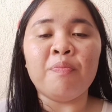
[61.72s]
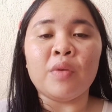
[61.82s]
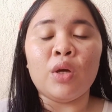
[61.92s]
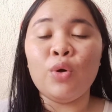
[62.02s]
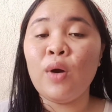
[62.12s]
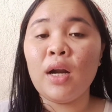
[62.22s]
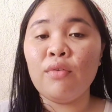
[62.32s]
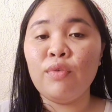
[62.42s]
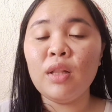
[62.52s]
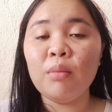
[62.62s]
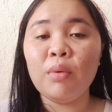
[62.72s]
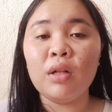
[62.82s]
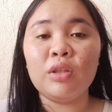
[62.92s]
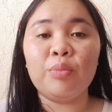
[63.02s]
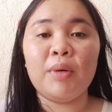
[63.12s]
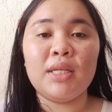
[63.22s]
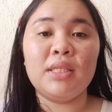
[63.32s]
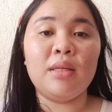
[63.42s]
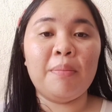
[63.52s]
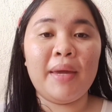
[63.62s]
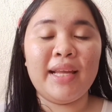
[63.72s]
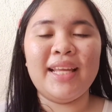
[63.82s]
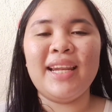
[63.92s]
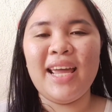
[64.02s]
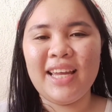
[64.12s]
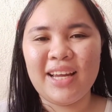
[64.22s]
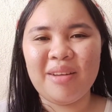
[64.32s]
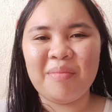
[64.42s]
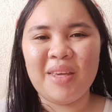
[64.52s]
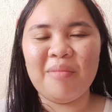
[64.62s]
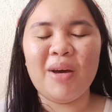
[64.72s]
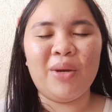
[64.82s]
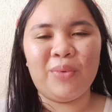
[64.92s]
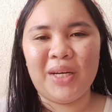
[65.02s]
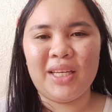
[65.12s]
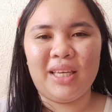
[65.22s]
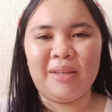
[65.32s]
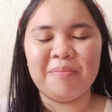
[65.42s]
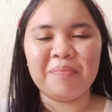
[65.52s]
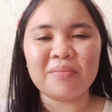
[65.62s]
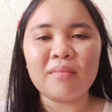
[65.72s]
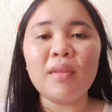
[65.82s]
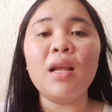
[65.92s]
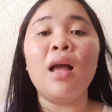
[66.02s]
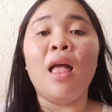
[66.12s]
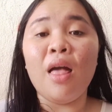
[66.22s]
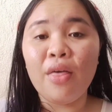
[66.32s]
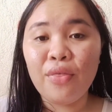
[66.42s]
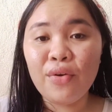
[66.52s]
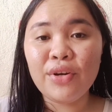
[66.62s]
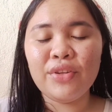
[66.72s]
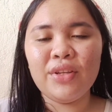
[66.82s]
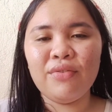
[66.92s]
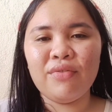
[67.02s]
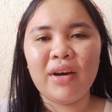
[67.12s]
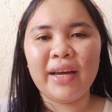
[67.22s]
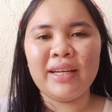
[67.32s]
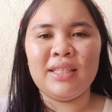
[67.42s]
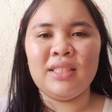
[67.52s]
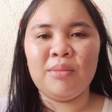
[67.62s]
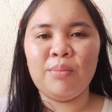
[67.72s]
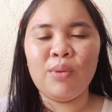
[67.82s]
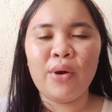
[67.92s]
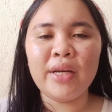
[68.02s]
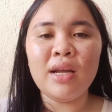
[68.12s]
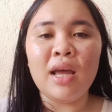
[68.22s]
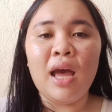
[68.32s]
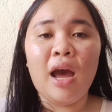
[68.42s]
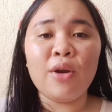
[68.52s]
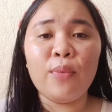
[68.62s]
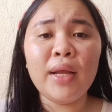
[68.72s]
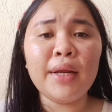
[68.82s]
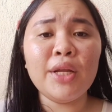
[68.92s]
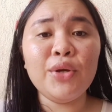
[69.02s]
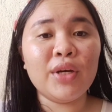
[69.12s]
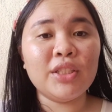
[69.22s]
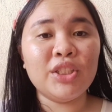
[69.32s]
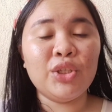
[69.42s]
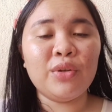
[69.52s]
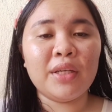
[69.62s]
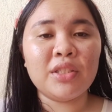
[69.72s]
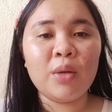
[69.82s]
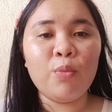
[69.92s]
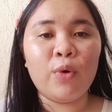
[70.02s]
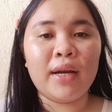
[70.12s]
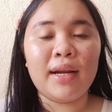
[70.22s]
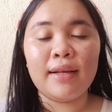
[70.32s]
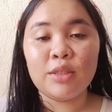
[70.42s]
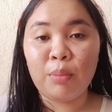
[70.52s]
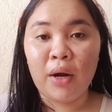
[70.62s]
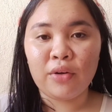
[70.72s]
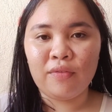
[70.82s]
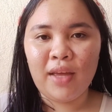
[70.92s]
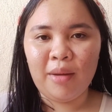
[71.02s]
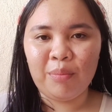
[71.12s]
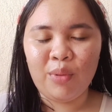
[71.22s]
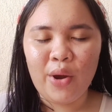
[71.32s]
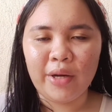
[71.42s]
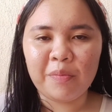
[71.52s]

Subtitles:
who are available to participate in the economy by working. Third to define is employed, and when can you categorize someone as part of the employed?